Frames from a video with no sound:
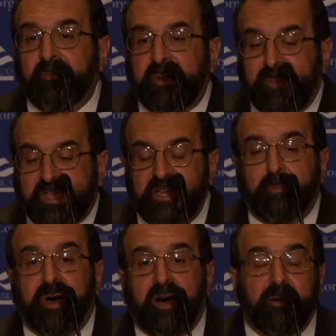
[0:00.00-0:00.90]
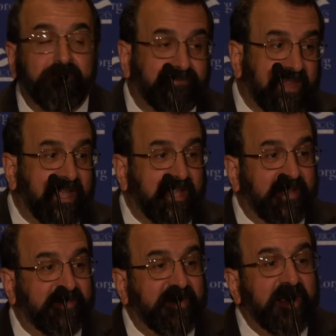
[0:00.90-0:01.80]
been making a bomb,
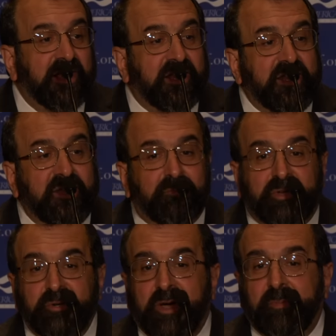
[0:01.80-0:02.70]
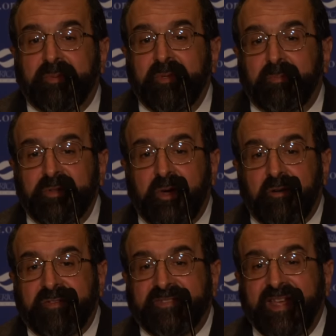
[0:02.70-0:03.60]
and he blew up, blew
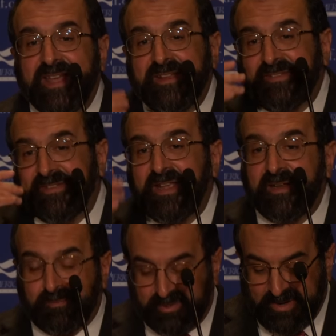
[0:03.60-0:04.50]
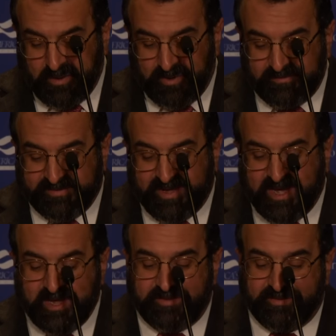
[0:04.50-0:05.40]
off his hands, and blew out one of his
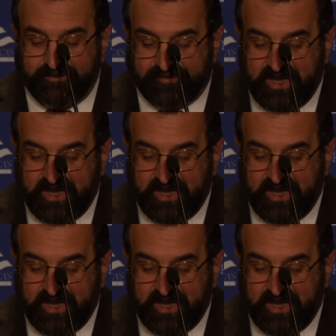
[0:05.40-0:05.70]
eyes.